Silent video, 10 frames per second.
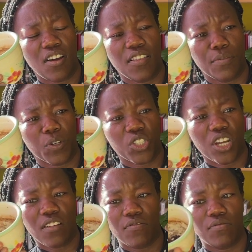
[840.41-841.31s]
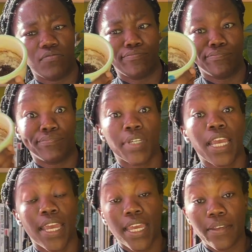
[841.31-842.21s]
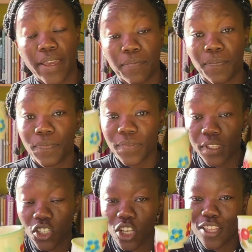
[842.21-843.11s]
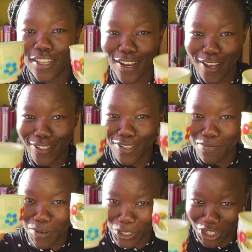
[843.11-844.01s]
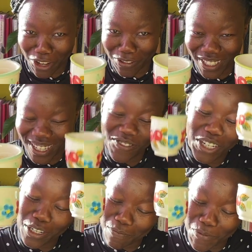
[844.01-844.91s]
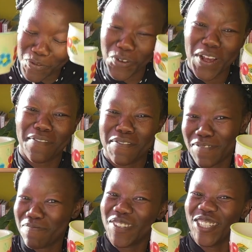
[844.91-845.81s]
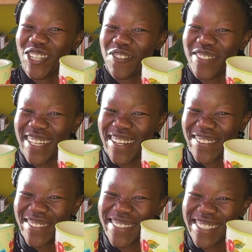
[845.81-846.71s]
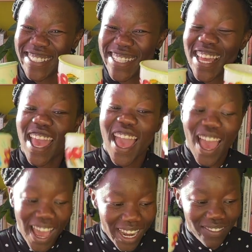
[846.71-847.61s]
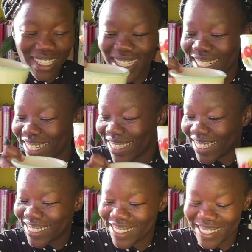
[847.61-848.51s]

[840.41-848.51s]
on the bookshelf. Anyway, these are the last of the bookshelves, and we're going to move away from the bookshelf now. And I'm going to clean this.